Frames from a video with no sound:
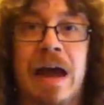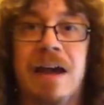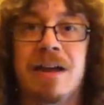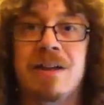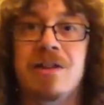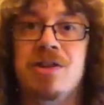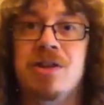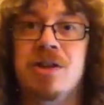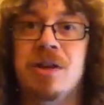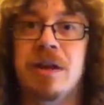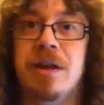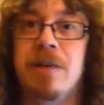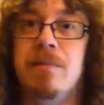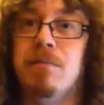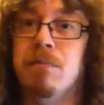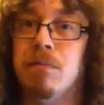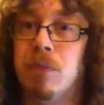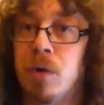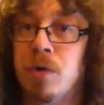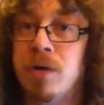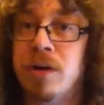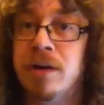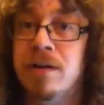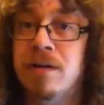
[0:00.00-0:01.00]
actually
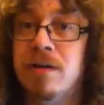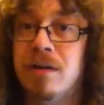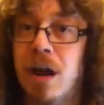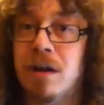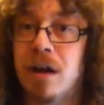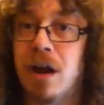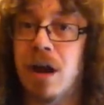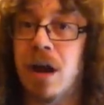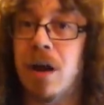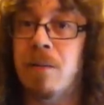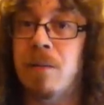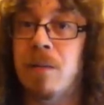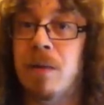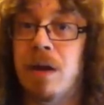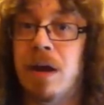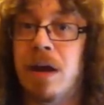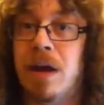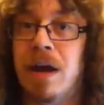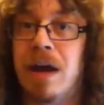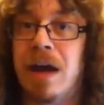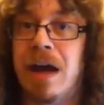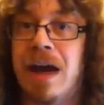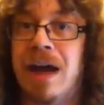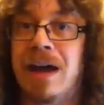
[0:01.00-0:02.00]
modded,
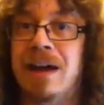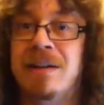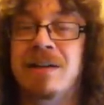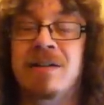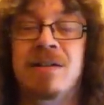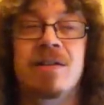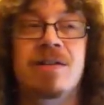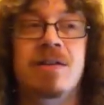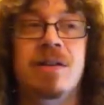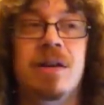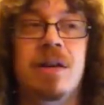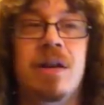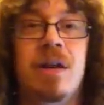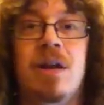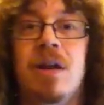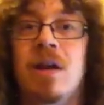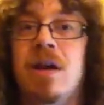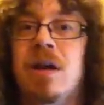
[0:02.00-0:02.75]
and